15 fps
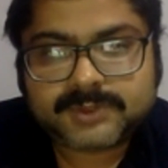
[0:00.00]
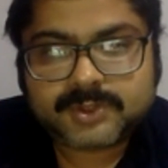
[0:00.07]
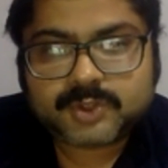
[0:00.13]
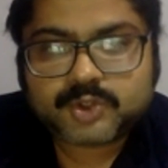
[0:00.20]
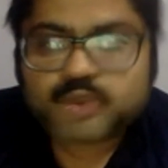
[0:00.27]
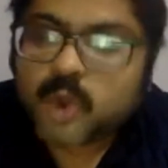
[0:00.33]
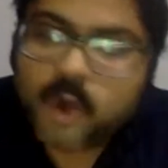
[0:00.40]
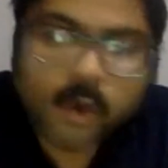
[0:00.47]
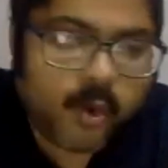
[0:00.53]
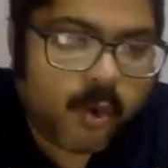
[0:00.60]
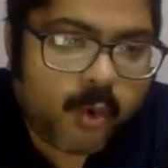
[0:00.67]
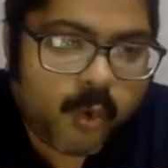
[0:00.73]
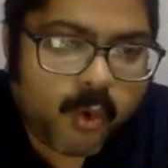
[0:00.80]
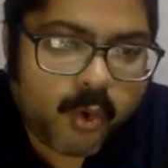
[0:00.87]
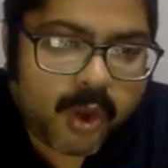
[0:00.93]
So
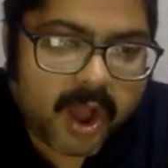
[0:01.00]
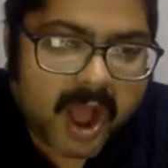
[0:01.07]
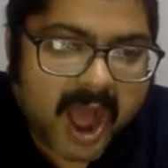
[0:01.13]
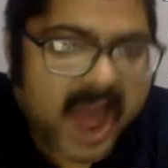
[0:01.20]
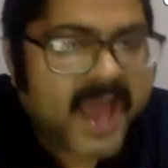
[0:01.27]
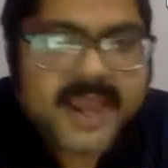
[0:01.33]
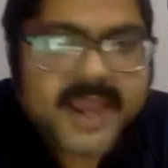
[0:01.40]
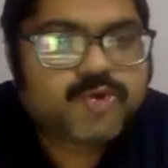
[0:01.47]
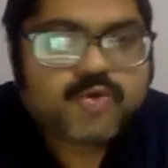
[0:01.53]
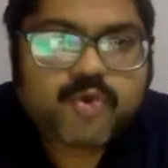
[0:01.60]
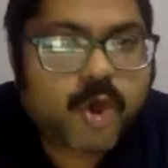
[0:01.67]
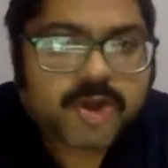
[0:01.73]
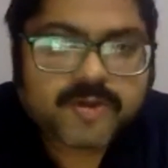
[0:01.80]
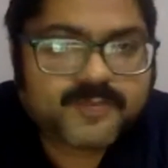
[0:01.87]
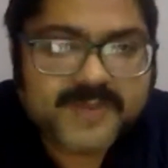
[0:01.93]
I do
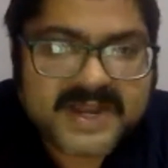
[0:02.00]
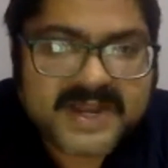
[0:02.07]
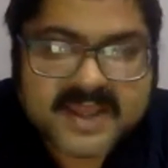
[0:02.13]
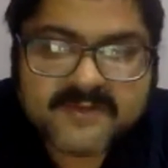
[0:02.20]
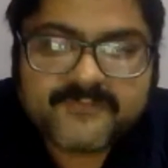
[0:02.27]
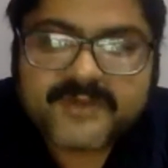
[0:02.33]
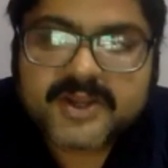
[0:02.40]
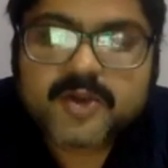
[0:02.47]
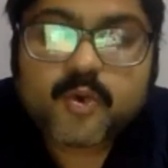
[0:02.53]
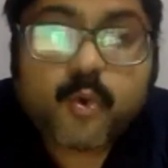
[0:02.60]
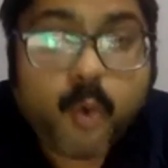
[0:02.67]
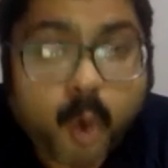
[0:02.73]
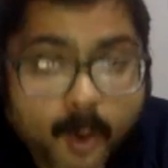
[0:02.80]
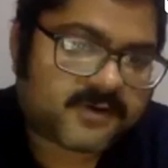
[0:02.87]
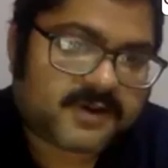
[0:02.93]
not believe in
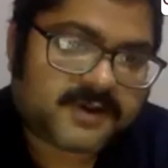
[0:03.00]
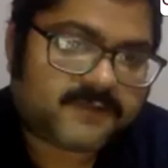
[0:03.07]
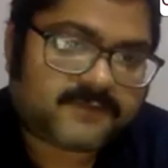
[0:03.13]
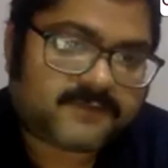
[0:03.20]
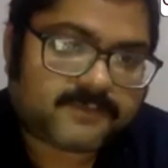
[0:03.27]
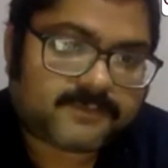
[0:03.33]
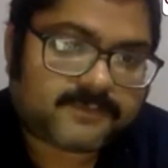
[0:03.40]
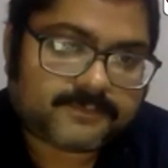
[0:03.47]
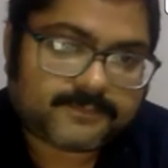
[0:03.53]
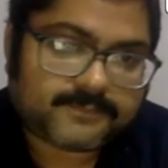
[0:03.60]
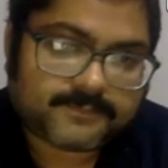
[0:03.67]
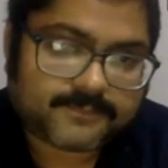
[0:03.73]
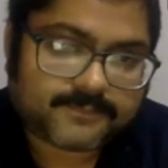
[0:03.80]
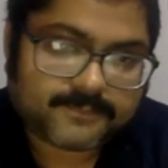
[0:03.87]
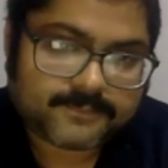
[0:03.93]
cooperative
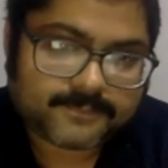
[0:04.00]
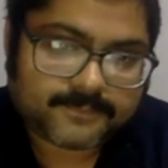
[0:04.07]
federalism.